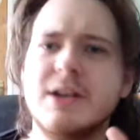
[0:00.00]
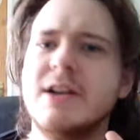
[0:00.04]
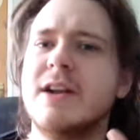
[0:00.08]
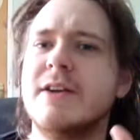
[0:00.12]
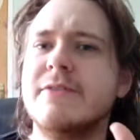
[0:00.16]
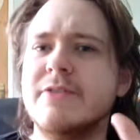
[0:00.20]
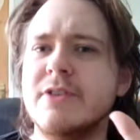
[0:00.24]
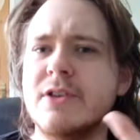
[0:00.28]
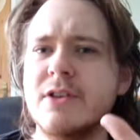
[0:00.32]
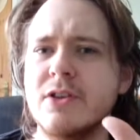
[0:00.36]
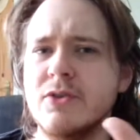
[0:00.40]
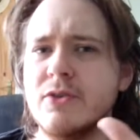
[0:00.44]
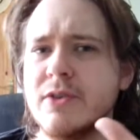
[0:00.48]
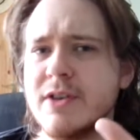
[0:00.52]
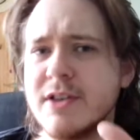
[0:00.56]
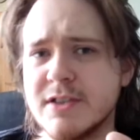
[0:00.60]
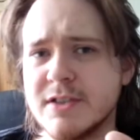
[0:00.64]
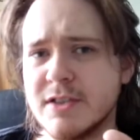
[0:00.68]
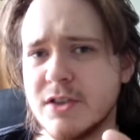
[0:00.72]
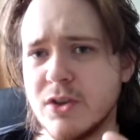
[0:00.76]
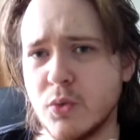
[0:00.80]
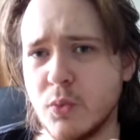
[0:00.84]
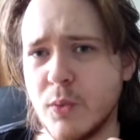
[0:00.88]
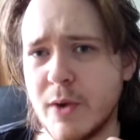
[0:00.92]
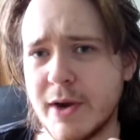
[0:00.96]
have to look
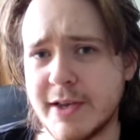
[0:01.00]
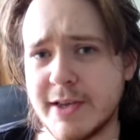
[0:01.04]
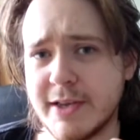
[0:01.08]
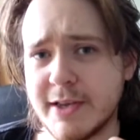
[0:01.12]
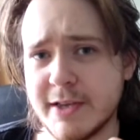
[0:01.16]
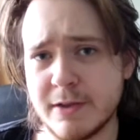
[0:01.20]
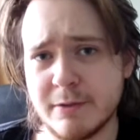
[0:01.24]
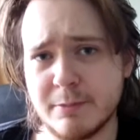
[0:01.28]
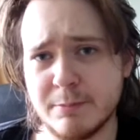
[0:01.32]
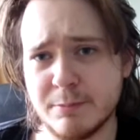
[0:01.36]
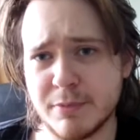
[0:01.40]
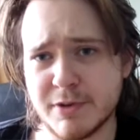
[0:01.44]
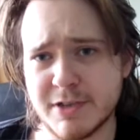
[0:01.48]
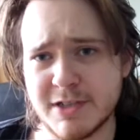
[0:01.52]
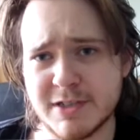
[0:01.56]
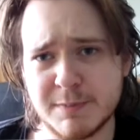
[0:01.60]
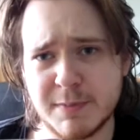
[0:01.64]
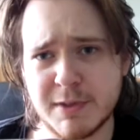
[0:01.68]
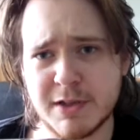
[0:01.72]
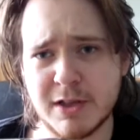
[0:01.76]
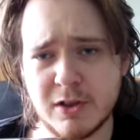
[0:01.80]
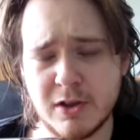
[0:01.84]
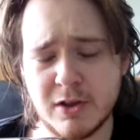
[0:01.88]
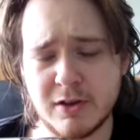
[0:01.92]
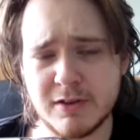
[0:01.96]
into the wiki, but it's
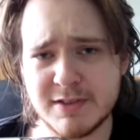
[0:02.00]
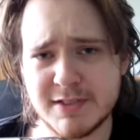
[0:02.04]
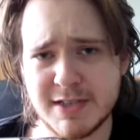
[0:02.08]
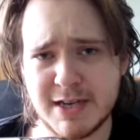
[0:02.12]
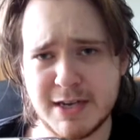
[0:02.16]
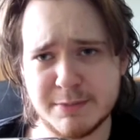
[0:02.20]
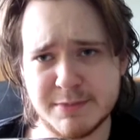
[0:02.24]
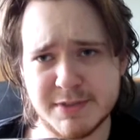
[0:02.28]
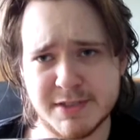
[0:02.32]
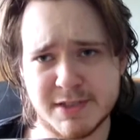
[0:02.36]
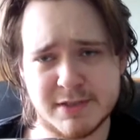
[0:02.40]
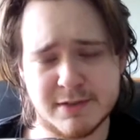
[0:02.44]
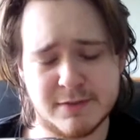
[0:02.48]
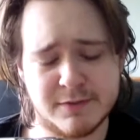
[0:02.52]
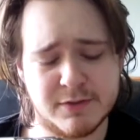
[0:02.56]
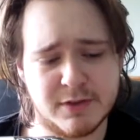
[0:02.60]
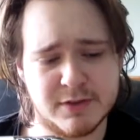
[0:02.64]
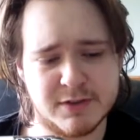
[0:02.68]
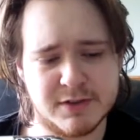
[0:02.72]
been a long time since I've done